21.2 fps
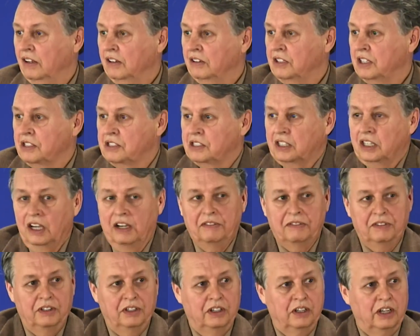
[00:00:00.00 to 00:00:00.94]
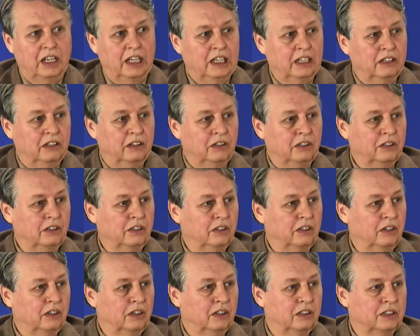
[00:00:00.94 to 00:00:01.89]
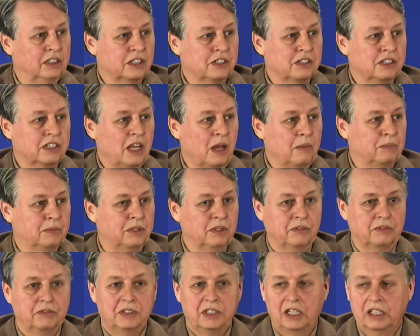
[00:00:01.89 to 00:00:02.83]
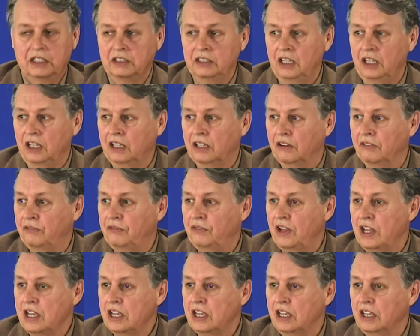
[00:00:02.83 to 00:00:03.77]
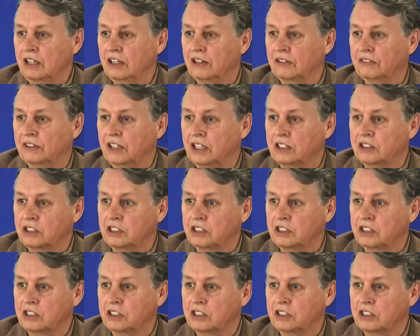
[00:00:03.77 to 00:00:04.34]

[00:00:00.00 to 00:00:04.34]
discovered in her deceptive technique of faking it that